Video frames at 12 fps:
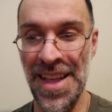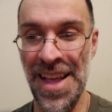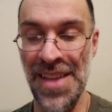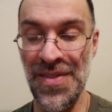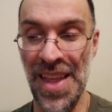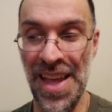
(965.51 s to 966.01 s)

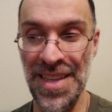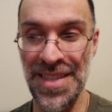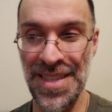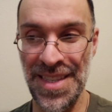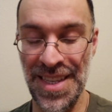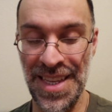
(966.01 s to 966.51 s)

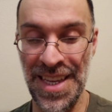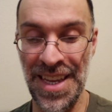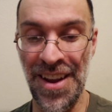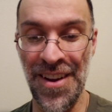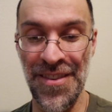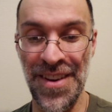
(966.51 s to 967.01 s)
unless he
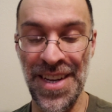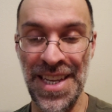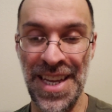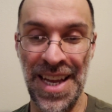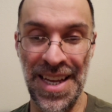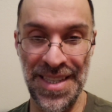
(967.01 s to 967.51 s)
already
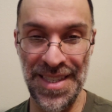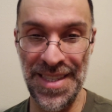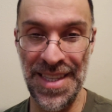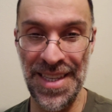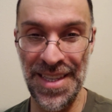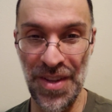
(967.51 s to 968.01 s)
has
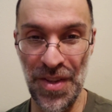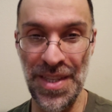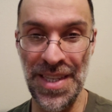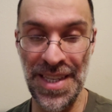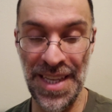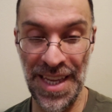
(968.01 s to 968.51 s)
the
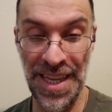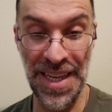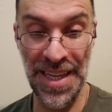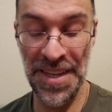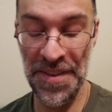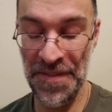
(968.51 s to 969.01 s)
golden
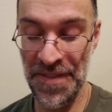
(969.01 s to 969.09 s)
key.